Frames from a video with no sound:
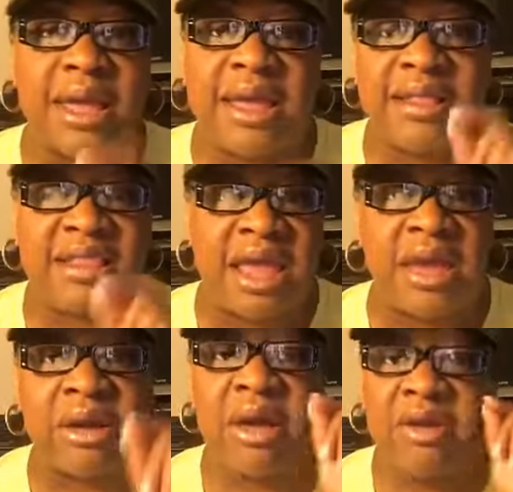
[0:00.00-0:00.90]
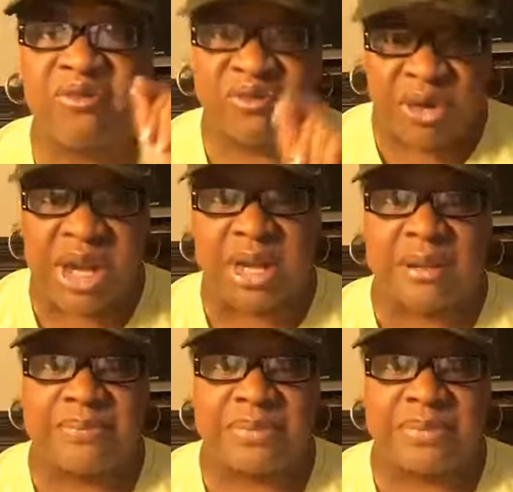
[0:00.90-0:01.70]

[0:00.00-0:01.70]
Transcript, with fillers: in their freedom.